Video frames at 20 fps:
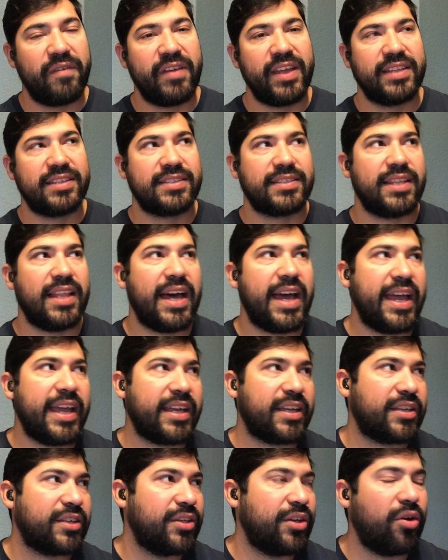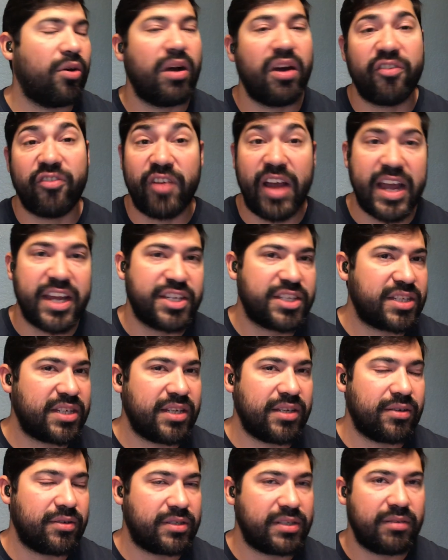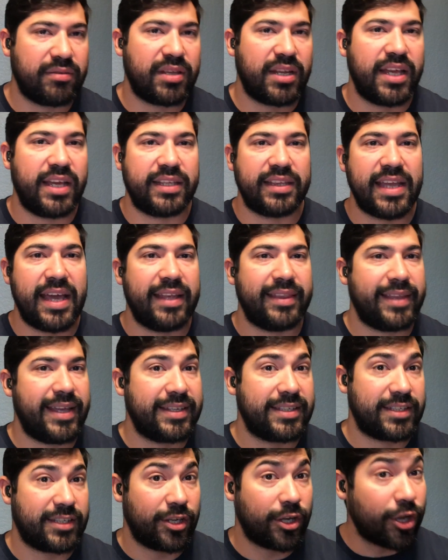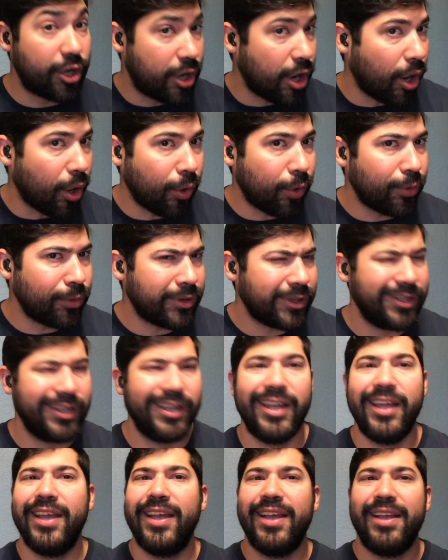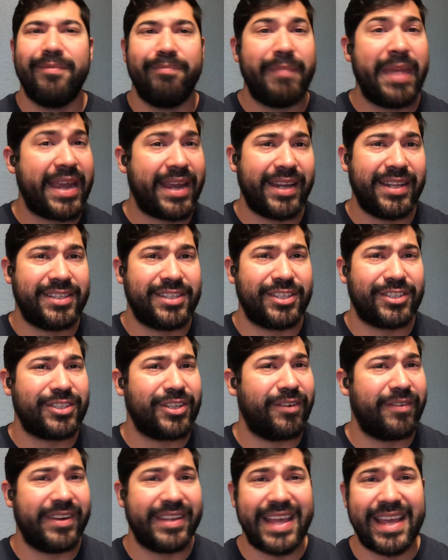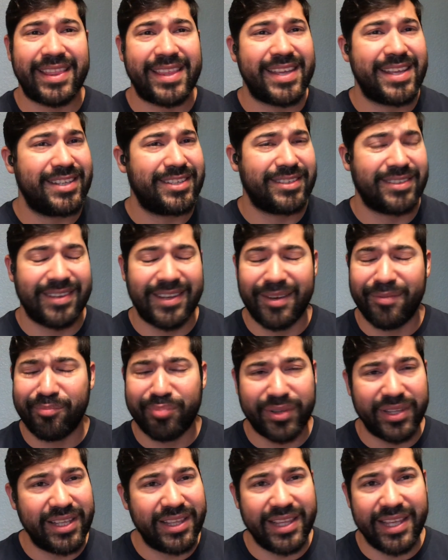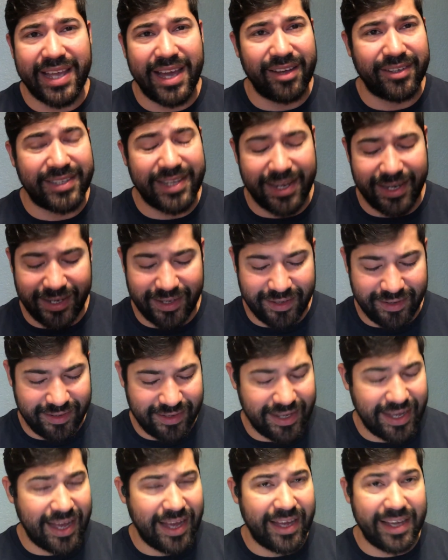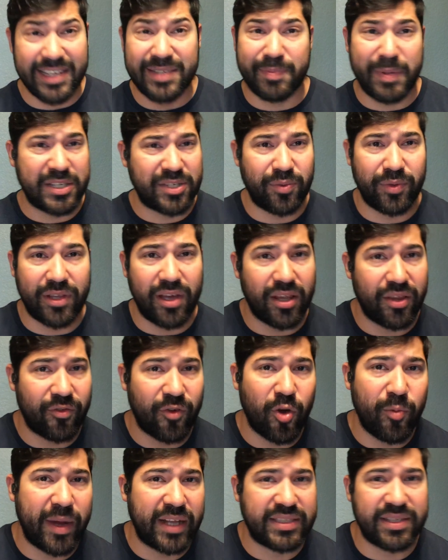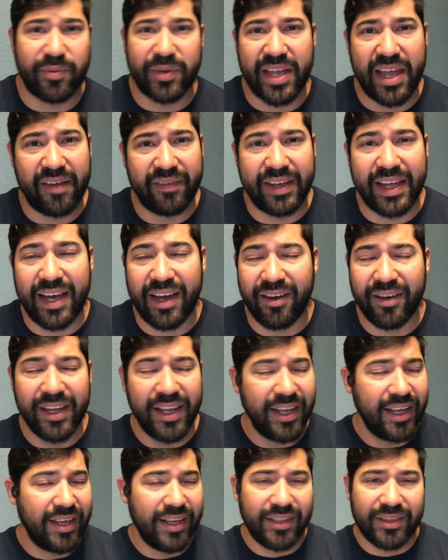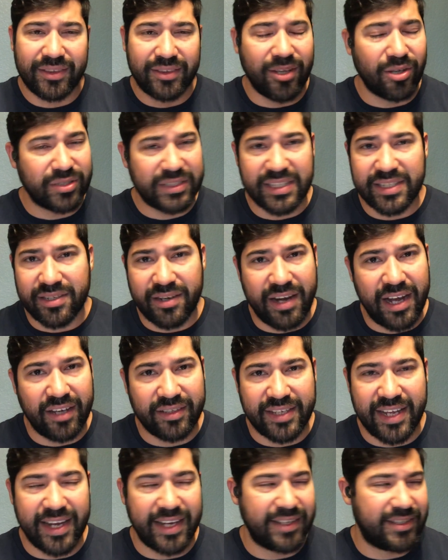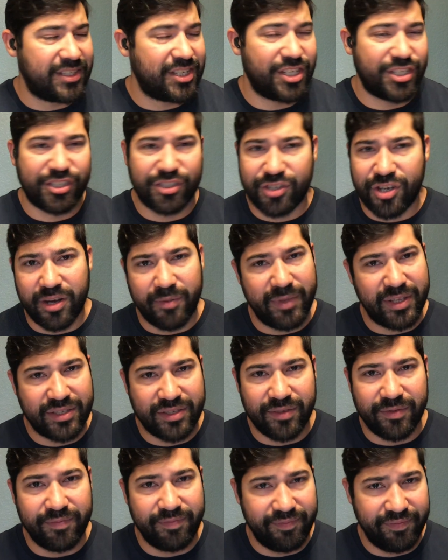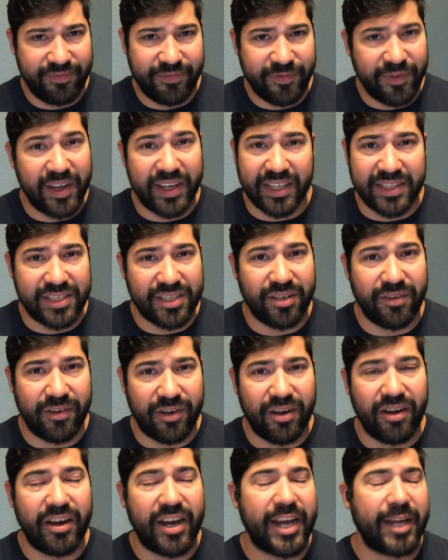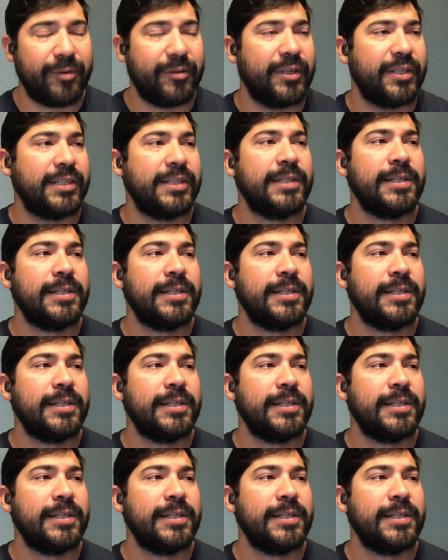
if it's like, a Raijin or something like that, that's gold, make it into silver. That thing is completely outdated. Especially with all the robots that we have now, those things are outdated. Just turn them into fucking silver, all right?